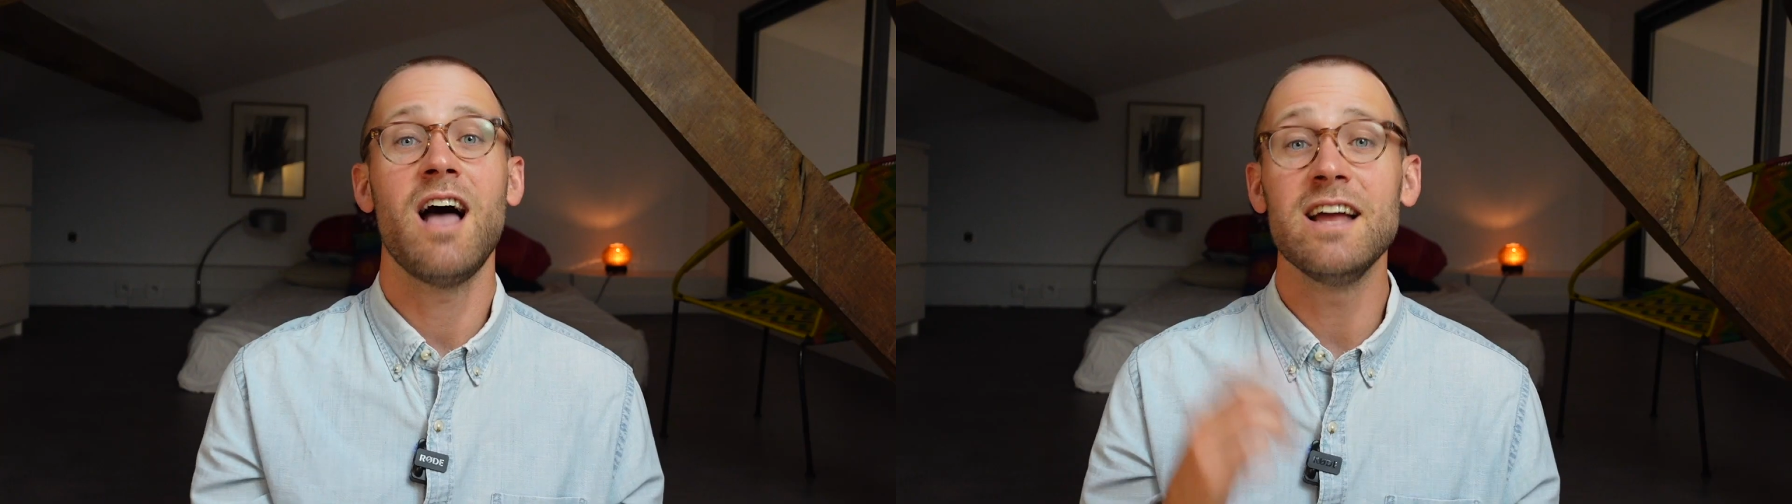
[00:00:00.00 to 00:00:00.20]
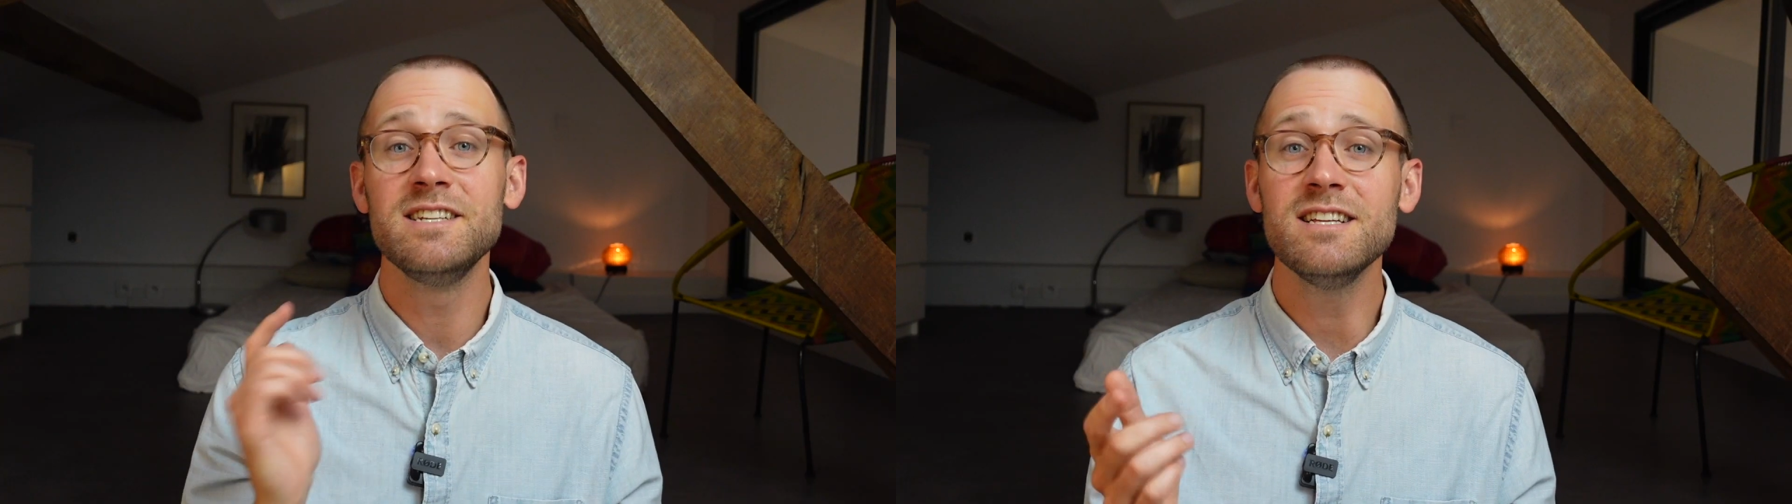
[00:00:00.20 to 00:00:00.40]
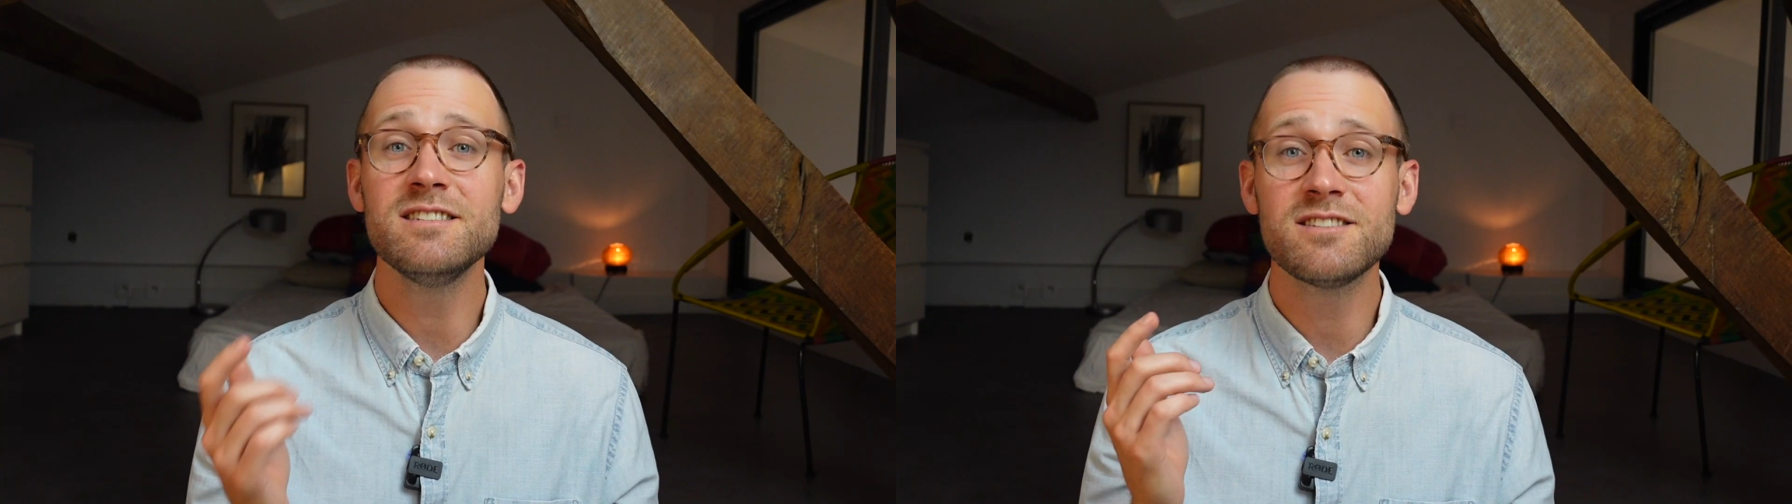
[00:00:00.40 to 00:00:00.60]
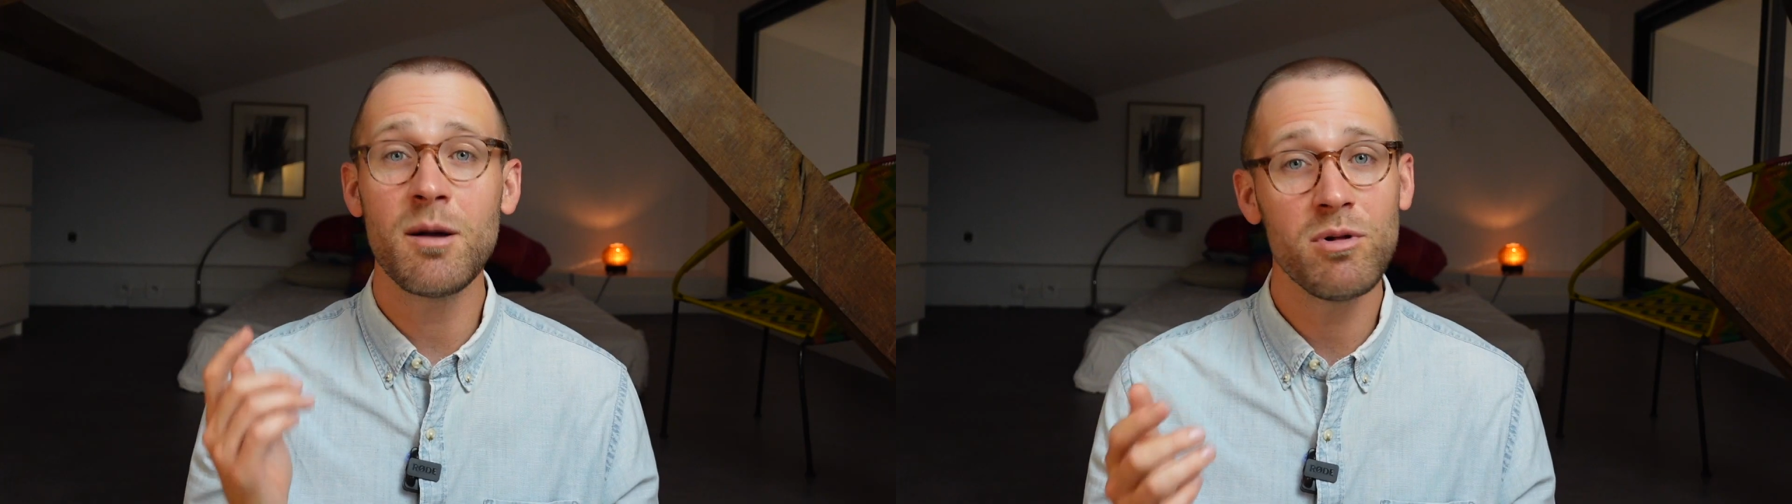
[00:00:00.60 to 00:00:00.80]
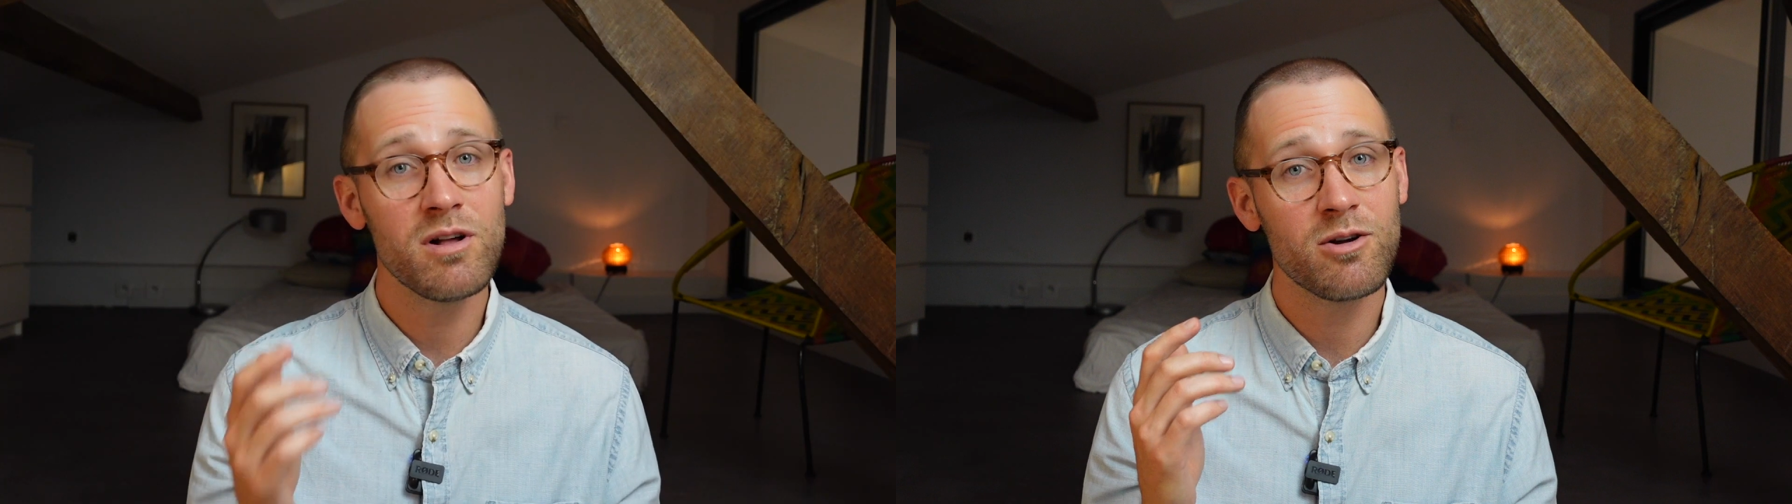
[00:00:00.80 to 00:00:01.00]
I did
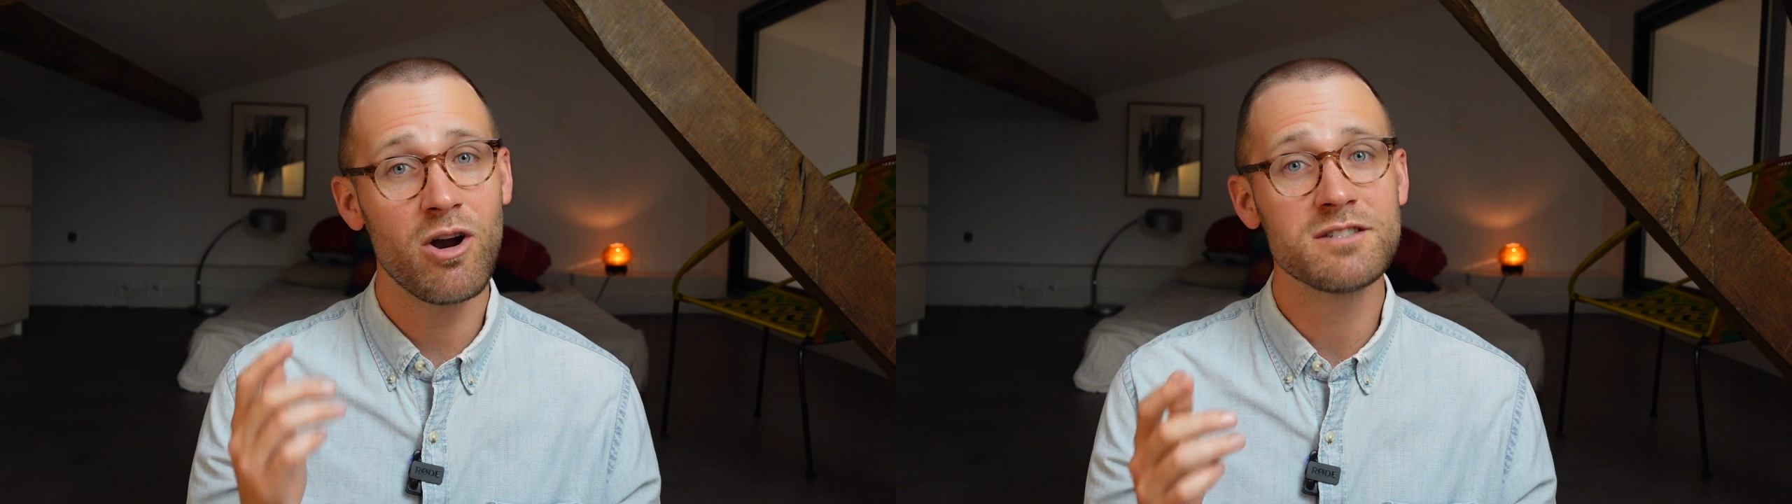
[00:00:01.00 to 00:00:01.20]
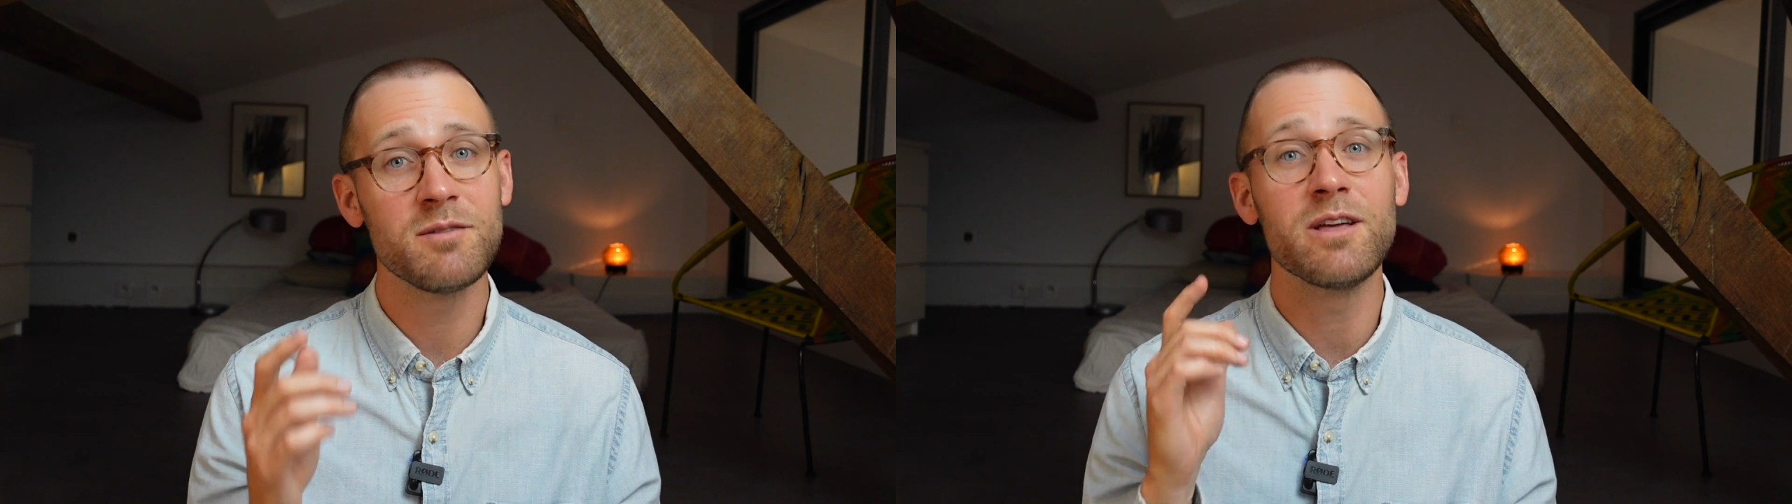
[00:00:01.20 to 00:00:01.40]
stumble across